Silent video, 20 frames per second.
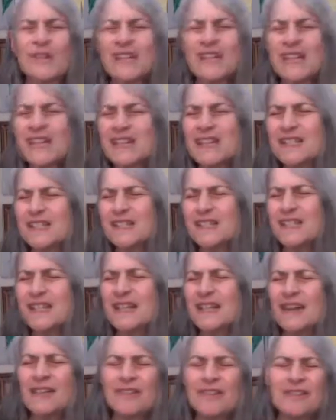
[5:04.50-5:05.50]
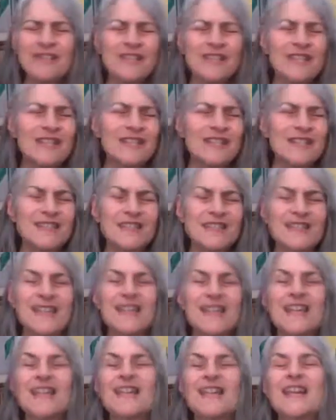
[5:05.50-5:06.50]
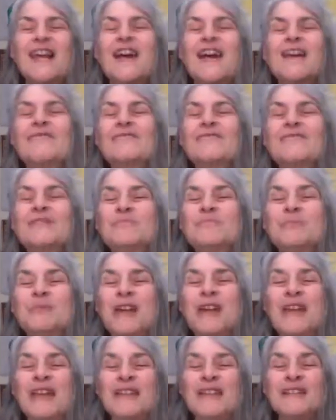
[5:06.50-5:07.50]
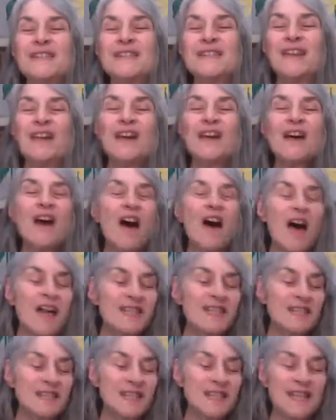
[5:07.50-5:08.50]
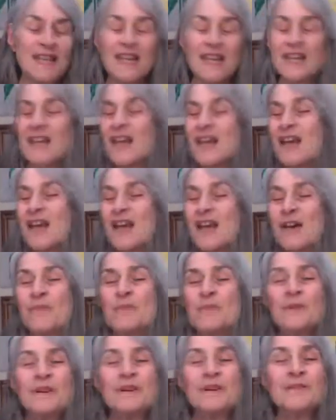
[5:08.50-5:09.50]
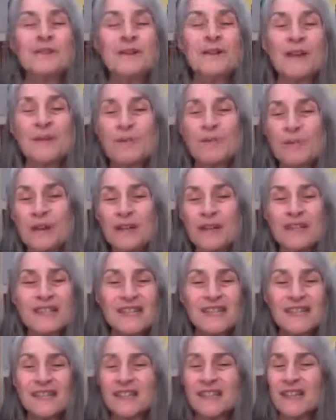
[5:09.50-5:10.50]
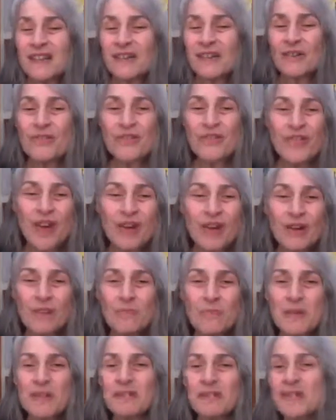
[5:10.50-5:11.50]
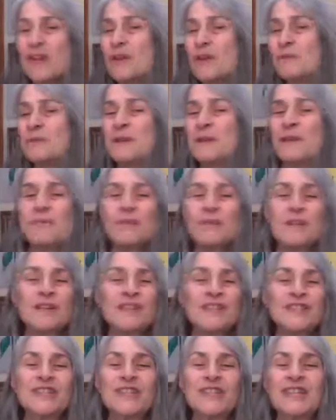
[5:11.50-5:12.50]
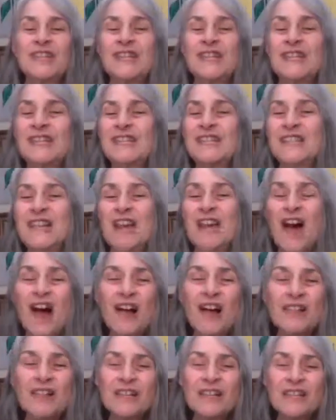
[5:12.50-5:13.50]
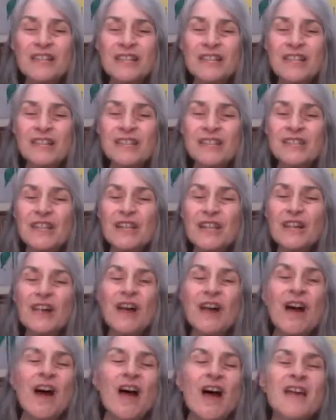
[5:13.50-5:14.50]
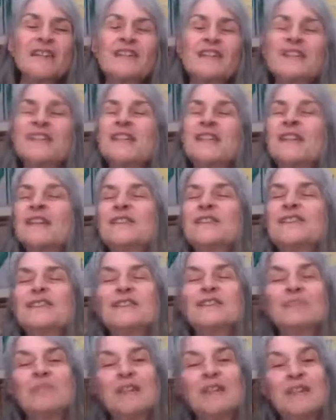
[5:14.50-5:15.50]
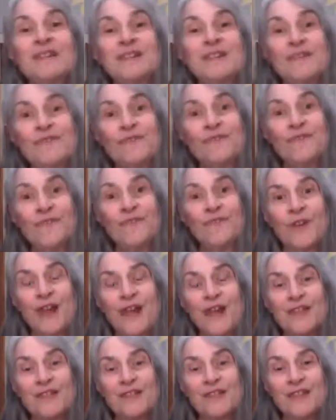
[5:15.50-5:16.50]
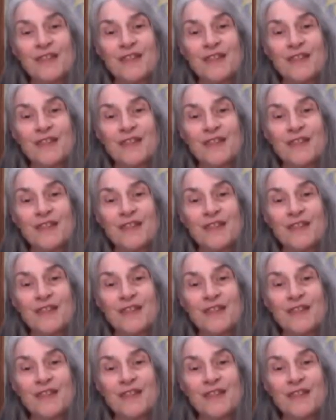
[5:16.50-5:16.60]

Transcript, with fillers: easily now because I see it every place. I see it when I work as a psychotherapist, when I work as a kinesiologist, I see it just being a friend